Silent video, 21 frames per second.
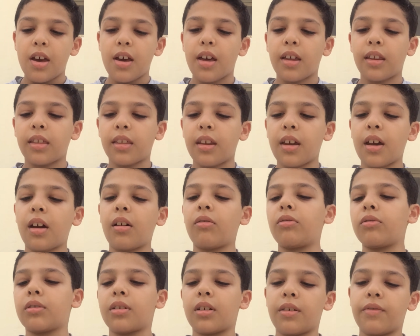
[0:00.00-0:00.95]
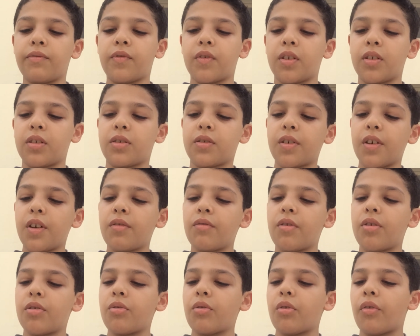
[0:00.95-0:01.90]
and now lived in
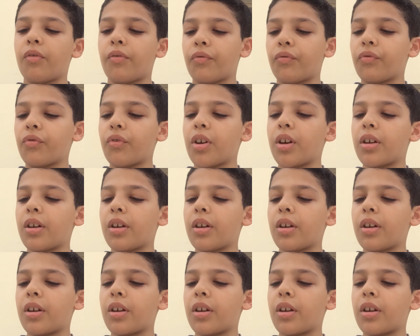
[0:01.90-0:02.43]
terror of